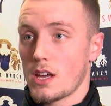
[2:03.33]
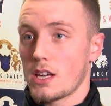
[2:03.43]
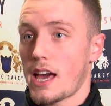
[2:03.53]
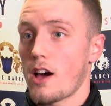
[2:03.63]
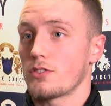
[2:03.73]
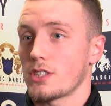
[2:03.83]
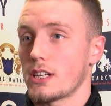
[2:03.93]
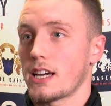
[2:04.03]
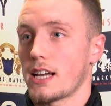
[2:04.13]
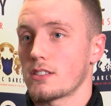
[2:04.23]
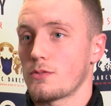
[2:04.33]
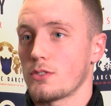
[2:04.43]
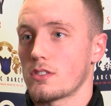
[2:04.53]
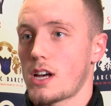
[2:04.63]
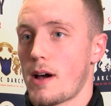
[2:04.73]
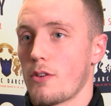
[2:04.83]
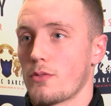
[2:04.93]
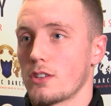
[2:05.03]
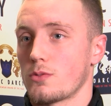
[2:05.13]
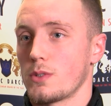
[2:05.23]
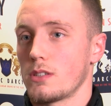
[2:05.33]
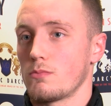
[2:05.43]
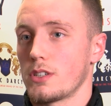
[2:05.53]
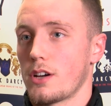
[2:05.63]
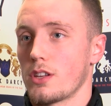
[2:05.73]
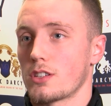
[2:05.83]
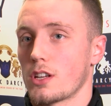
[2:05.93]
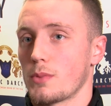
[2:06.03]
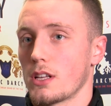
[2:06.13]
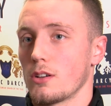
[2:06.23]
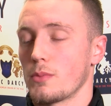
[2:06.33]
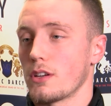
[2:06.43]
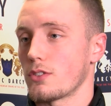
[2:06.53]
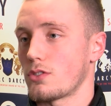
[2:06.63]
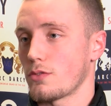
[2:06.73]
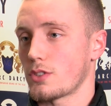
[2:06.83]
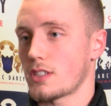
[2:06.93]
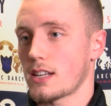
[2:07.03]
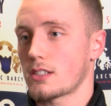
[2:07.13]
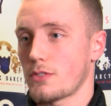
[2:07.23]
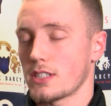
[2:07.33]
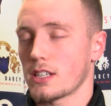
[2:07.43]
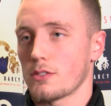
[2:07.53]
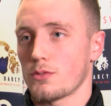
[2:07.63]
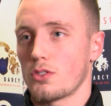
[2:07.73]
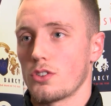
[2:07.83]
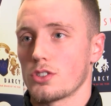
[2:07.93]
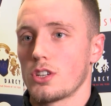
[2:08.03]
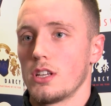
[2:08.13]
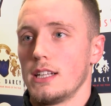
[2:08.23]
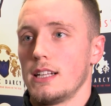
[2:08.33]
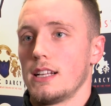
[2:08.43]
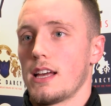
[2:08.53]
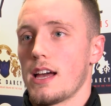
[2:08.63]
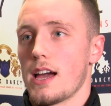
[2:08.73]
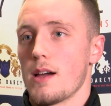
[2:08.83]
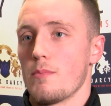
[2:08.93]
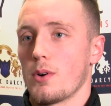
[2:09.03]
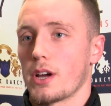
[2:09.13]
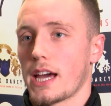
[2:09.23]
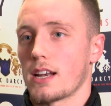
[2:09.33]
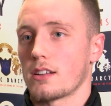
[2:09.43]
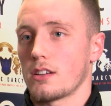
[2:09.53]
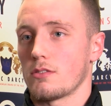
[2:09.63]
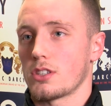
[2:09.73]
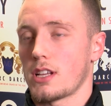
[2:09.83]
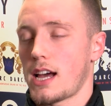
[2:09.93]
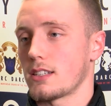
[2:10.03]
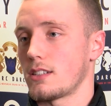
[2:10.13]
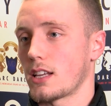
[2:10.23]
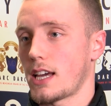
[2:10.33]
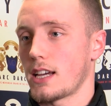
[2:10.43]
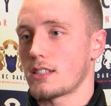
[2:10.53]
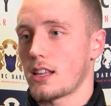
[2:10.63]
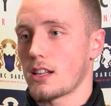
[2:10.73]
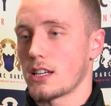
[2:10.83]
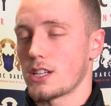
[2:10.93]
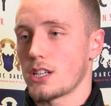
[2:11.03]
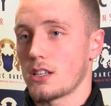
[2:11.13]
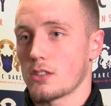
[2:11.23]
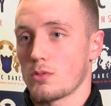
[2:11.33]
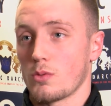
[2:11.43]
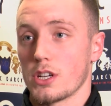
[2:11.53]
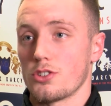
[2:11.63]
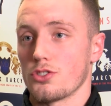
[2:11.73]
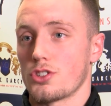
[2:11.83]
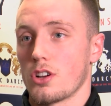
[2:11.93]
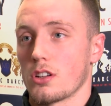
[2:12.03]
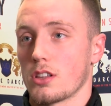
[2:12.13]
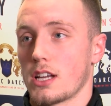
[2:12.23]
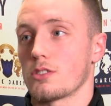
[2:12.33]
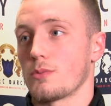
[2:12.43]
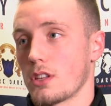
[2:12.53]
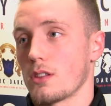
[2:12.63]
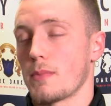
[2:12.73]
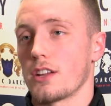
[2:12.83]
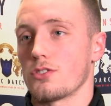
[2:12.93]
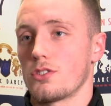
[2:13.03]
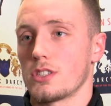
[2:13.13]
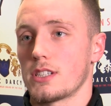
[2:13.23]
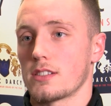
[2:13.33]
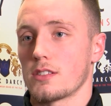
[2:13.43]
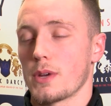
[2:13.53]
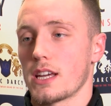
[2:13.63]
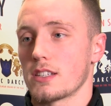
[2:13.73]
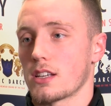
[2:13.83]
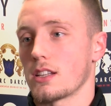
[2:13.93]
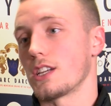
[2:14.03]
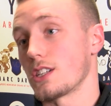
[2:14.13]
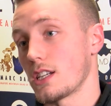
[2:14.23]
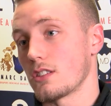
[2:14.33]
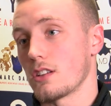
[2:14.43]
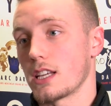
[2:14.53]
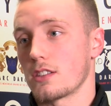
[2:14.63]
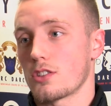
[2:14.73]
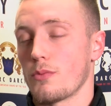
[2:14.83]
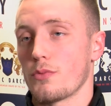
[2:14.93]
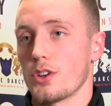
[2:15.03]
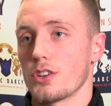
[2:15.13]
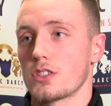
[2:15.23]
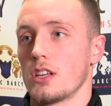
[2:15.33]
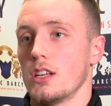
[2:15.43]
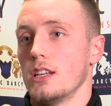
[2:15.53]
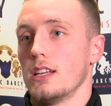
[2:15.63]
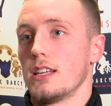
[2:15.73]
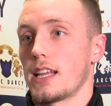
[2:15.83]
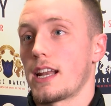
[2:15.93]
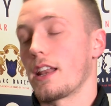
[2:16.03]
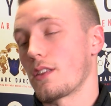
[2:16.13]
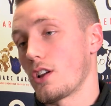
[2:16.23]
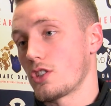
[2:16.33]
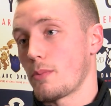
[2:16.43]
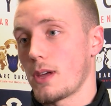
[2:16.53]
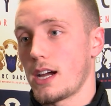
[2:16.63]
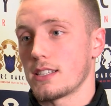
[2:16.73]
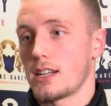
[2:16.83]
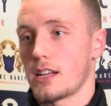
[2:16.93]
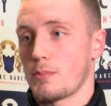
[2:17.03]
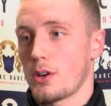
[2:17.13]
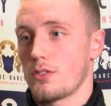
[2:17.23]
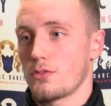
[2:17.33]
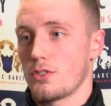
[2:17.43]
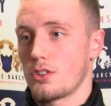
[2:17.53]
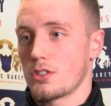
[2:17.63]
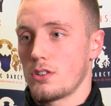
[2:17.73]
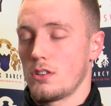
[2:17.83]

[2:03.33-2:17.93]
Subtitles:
Yeah, obviously against the full-time outfits, we know that it's going to be a little bit of a tougher task physically for us. But again, it was an icing on the cake to get the clean sheet. That's what we're judged on, and that's something that the manager always says to me. It's the clean sheets that need to come first. Then anything on top of that is an added bonus for us.